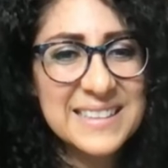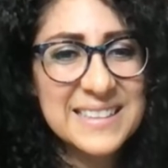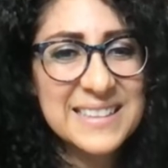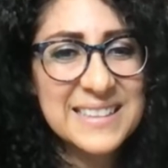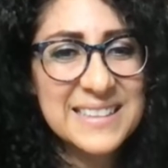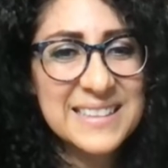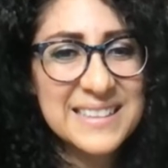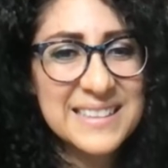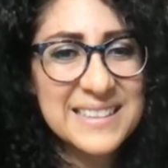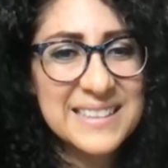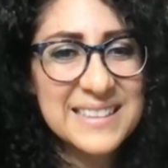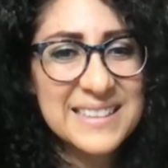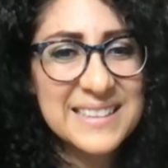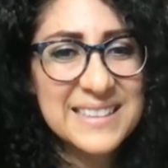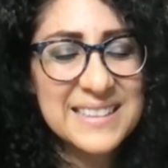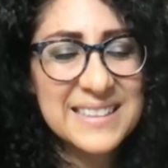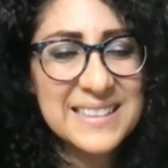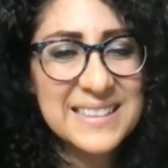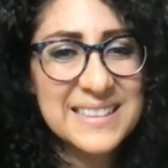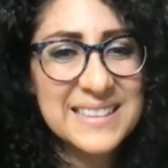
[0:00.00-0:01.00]

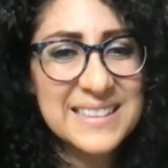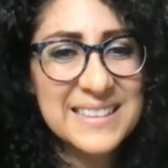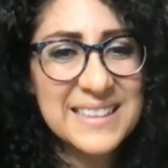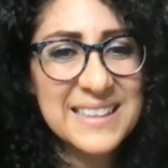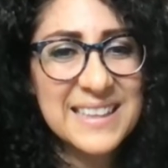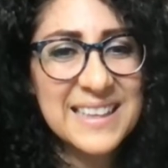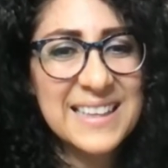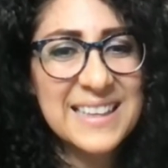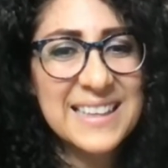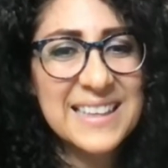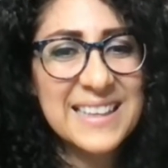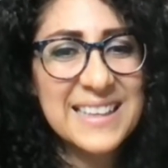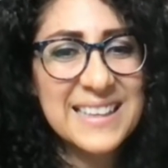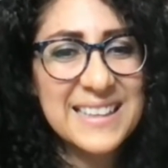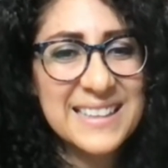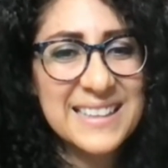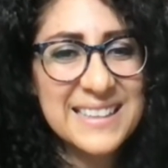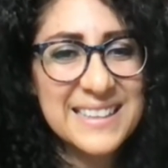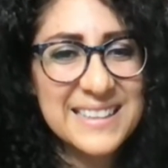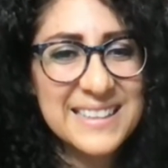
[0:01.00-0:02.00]

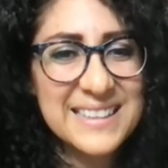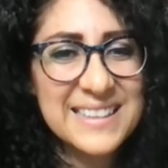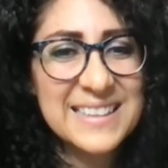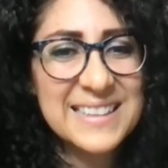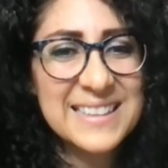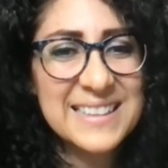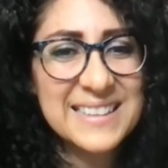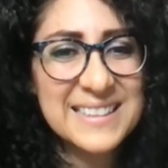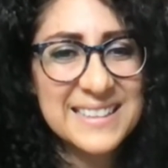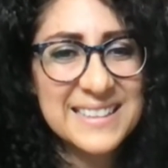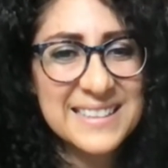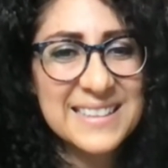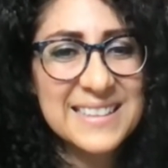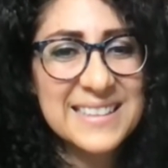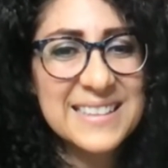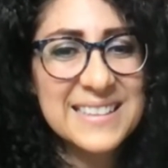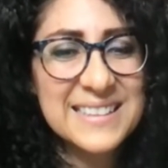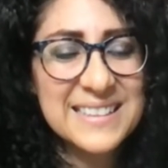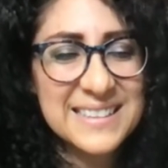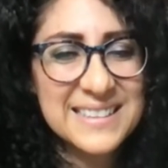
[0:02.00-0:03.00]
(not speaking)